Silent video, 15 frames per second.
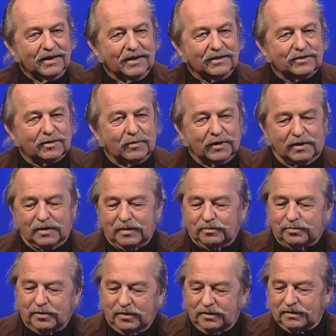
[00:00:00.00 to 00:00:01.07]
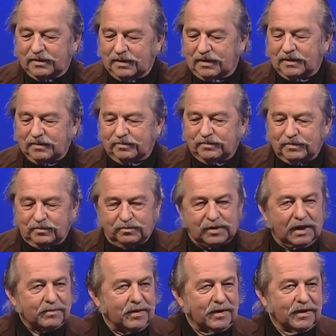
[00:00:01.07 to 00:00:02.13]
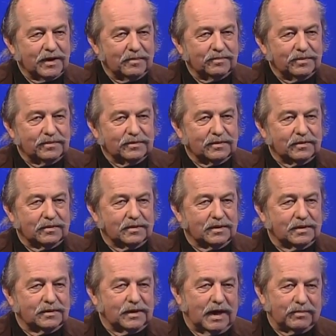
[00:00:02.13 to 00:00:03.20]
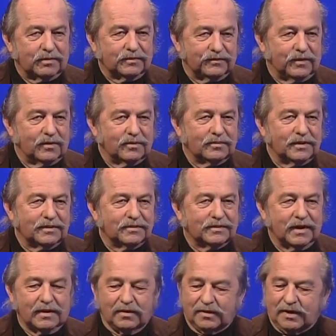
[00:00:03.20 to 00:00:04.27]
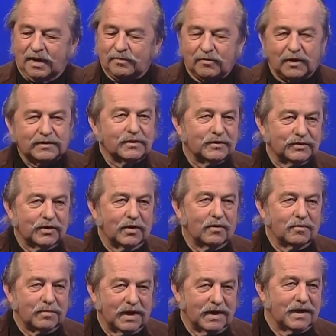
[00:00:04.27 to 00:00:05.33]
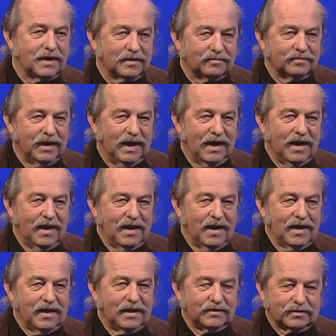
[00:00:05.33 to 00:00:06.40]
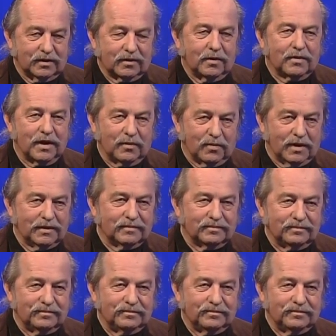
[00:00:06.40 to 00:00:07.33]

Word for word: And somebody could pull a BlackBerry up or an Apple phone and say, okay, I'm watching the show in my hand. It's going to go that way.